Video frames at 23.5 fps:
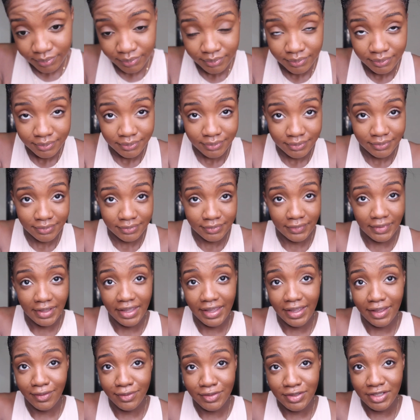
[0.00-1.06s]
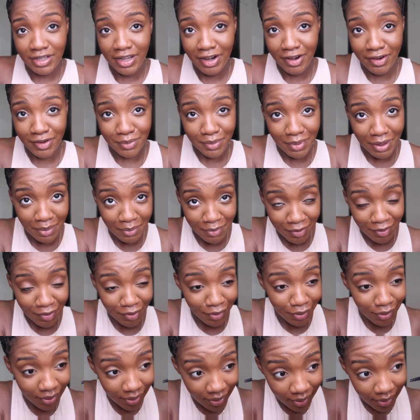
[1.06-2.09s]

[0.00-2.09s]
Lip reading: I have to carry my mirror.